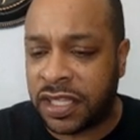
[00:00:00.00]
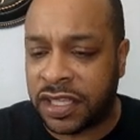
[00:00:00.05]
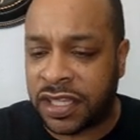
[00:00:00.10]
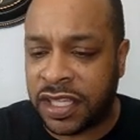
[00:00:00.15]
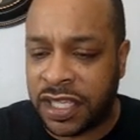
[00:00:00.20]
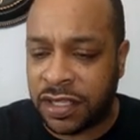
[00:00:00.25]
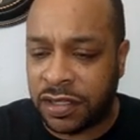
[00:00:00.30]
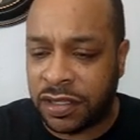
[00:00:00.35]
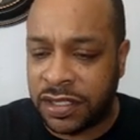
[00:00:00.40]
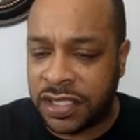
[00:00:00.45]
The
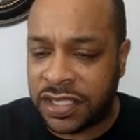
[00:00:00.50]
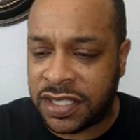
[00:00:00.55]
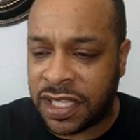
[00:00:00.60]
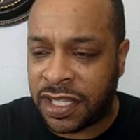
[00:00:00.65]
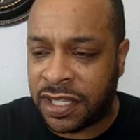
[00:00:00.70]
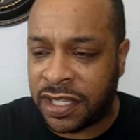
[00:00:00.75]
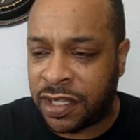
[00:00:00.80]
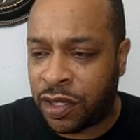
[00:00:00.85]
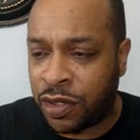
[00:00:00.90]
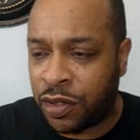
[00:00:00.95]
thing only
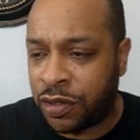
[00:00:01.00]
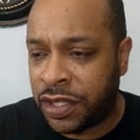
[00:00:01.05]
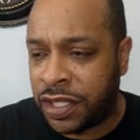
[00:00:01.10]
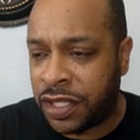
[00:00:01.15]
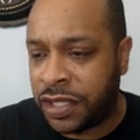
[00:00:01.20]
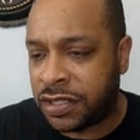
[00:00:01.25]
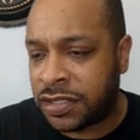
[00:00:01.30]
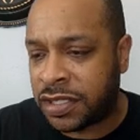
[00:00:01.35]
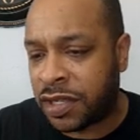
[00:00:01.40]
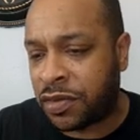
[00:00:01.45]
saying load
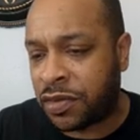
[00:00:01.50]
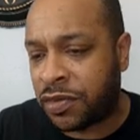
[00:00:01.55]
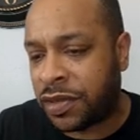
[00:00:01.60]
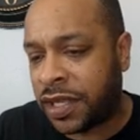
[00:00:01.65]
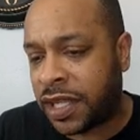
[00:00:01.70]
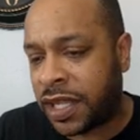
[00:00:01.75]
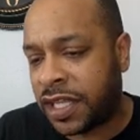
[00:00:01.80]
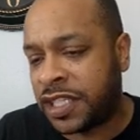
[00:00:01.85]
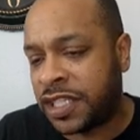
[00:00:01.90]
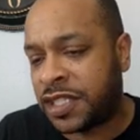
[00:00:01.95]
in, it's not
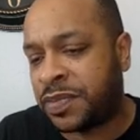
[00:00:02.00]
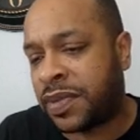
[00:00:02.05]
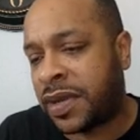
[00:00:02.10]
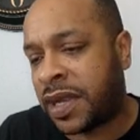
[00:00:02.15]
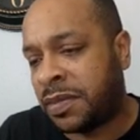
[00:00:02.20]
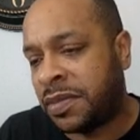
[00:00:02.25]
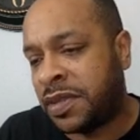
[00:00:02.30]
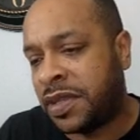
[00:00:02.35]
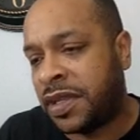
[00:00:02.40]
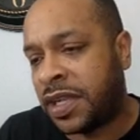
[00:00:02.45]
doing that. It's
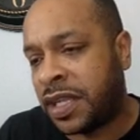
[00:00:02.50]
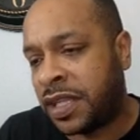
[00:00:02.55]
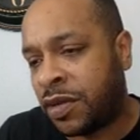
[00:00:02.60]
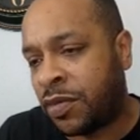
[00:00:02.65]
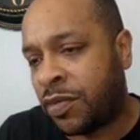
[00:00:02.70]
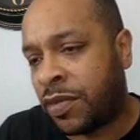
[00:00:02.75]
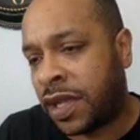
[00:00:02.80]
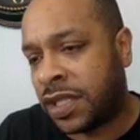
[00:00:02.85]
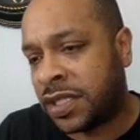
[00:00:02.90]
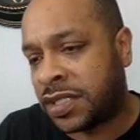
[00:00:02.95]
probably
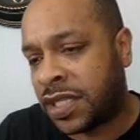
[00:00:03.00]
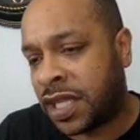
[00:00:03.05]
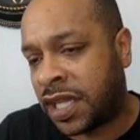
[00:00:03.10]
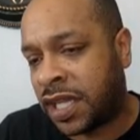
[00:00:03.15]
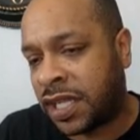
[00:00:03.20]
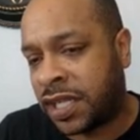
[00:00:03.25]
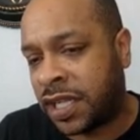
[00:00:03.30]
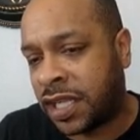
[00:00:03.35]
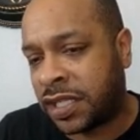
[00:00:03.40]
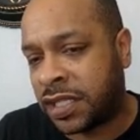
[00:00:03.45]
your wallet's
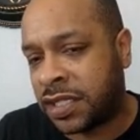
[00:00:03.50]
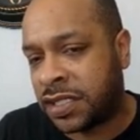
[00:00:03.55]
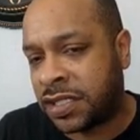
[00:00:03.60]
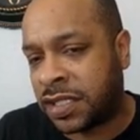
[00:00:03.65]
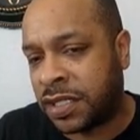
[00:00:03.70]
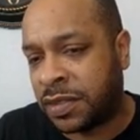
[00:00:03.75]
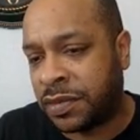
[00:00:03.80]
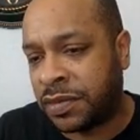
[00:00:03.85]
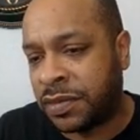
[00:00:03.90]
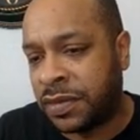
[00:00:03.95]
not connecting
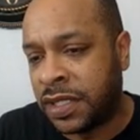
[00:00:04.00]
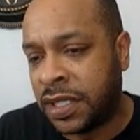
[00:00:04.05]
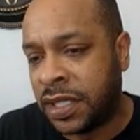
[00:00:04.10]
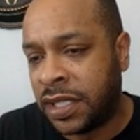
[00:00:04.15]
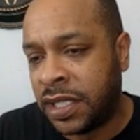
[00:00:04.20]
something.